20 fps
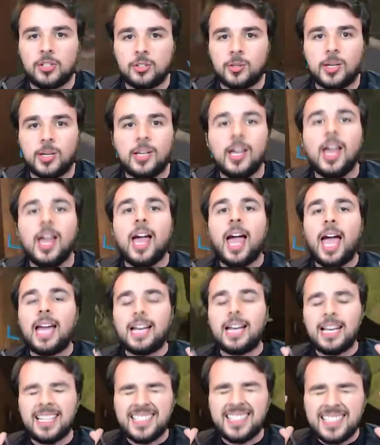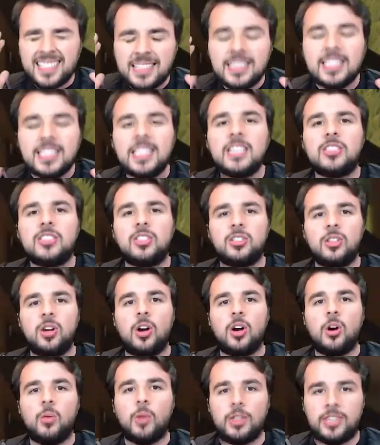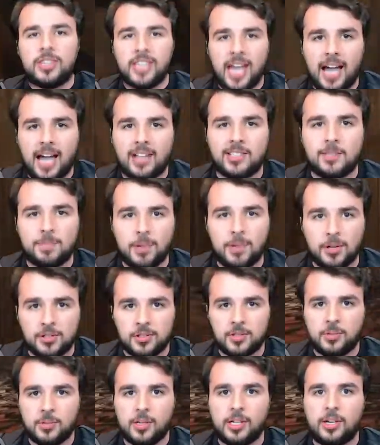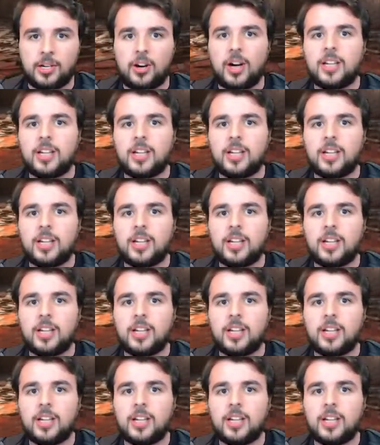great. And I need to know what the active perks they're running are.